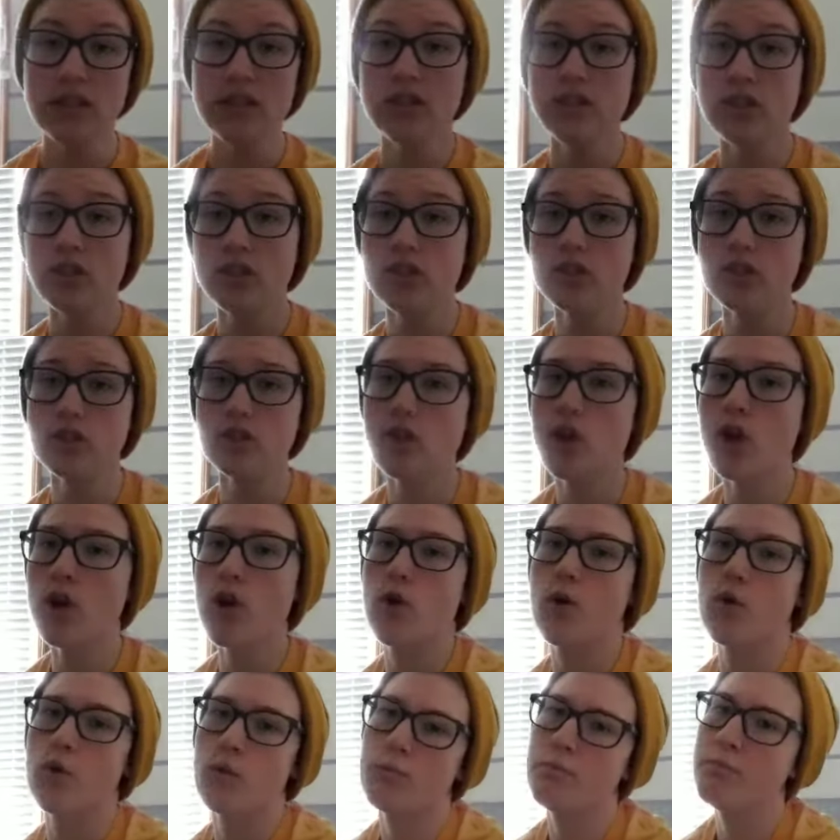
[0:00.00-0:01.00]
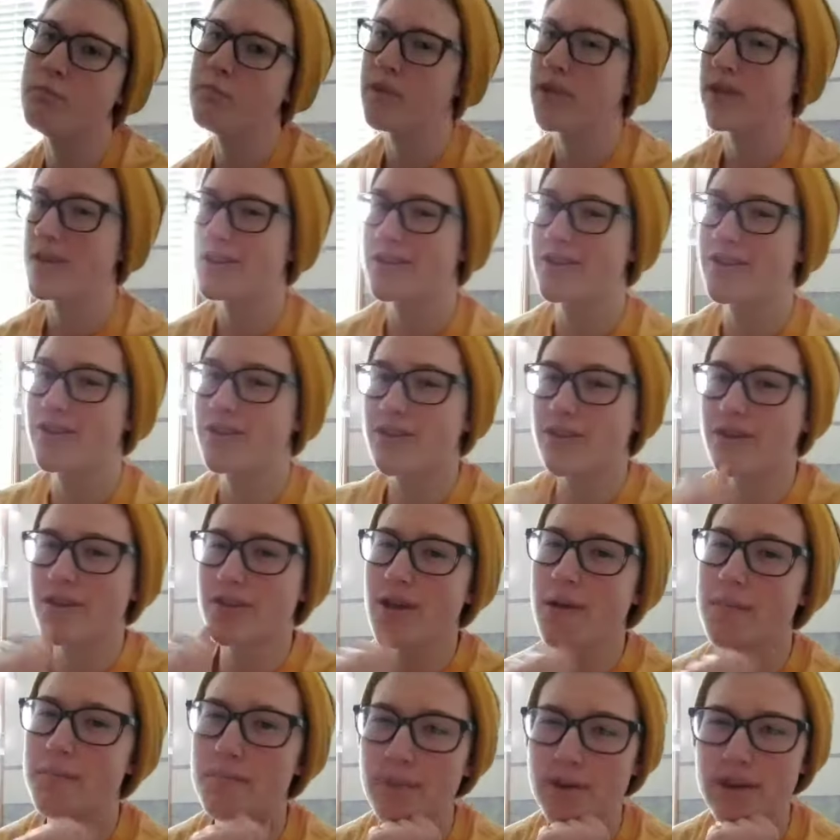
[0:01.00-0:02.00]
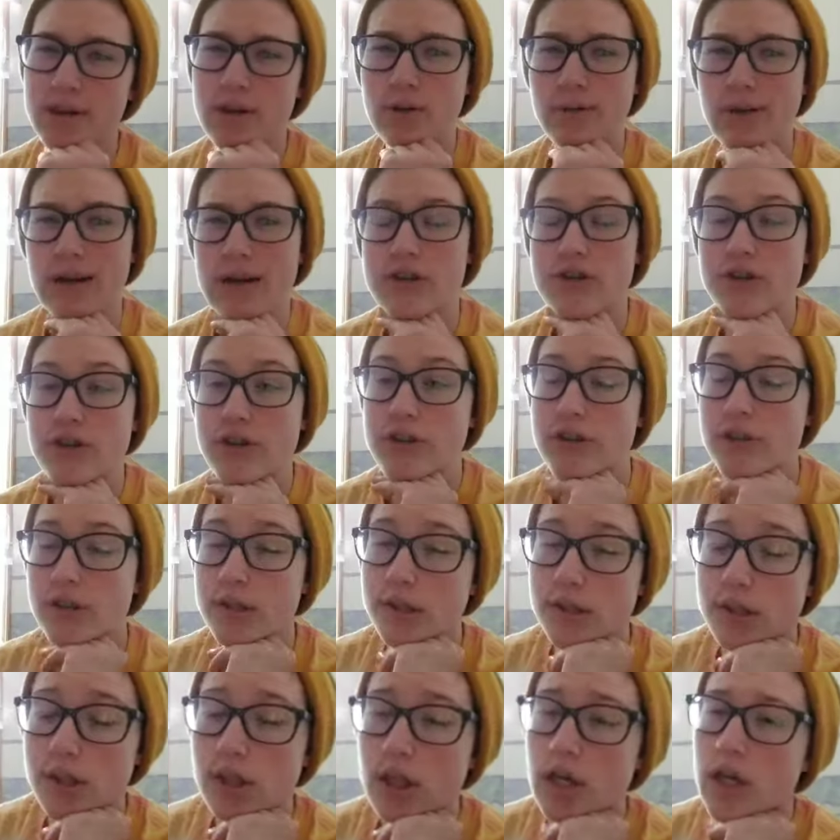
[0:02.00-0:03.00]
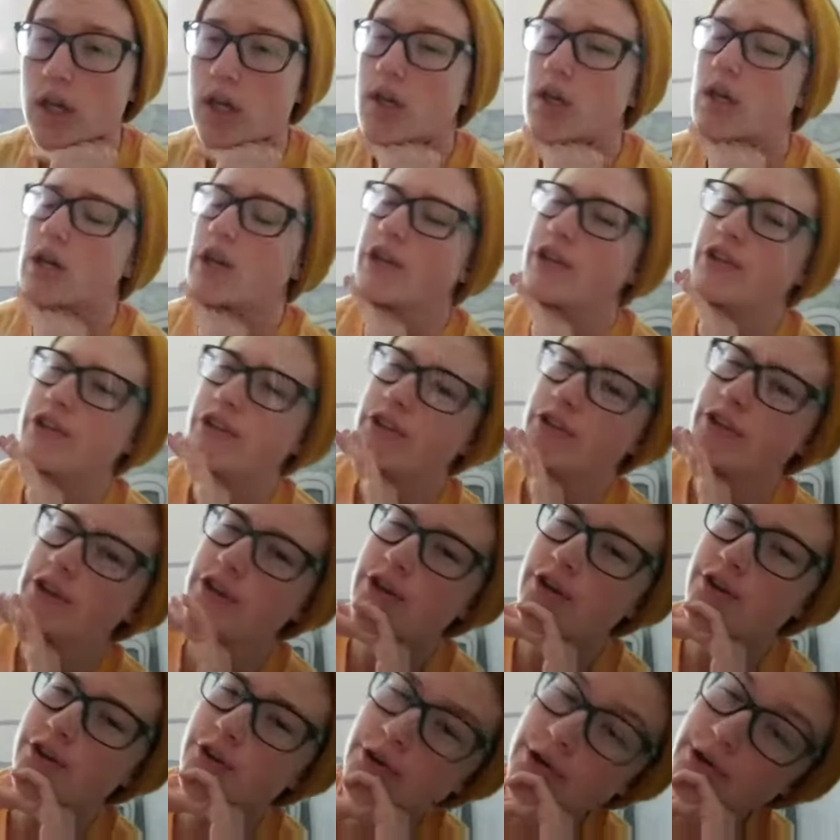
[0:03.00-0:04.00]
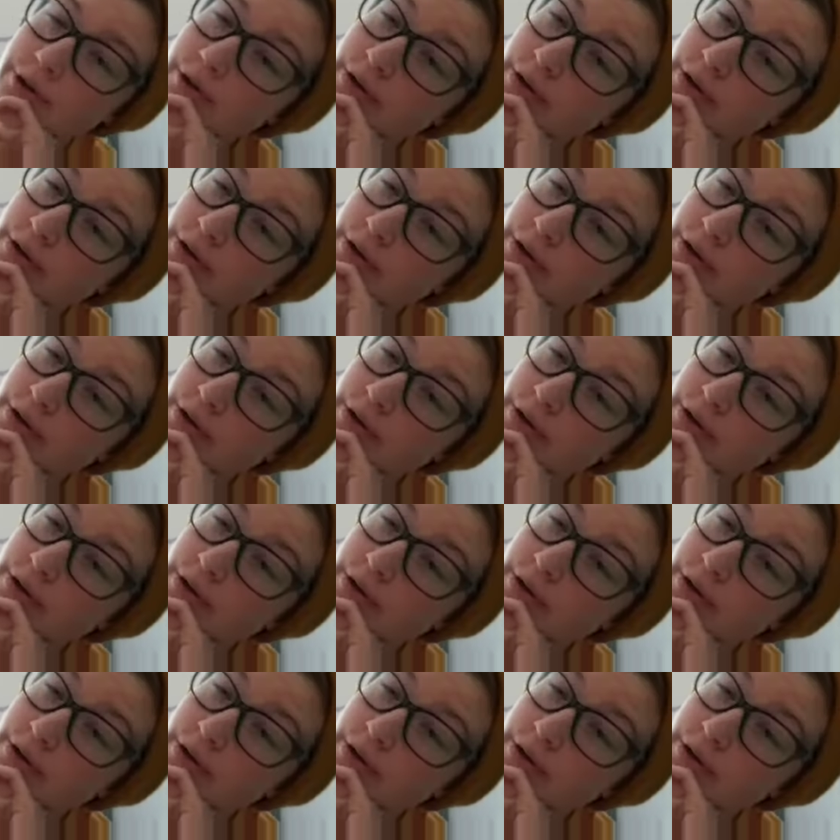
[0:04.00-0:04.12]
So, some big questions. Did you